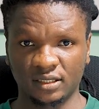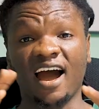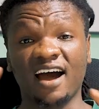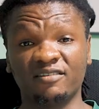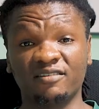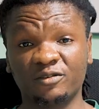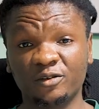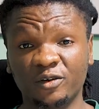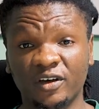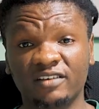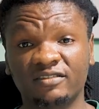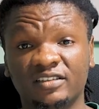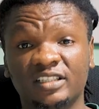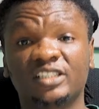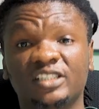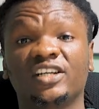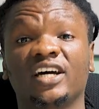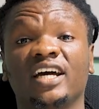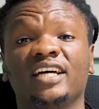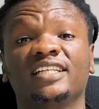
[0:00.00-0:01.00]
Have you ever
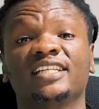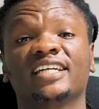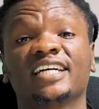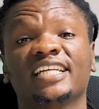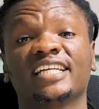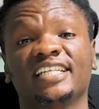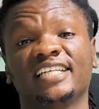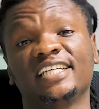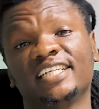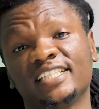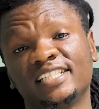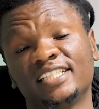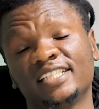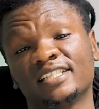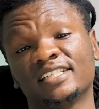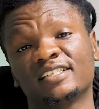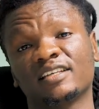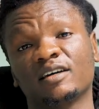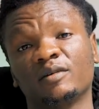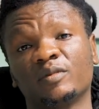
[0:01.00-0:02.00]
tried
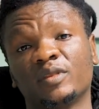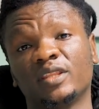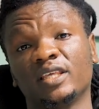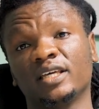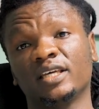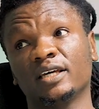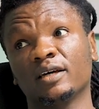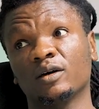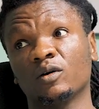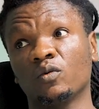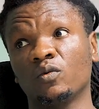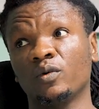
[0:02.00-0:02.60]
creating something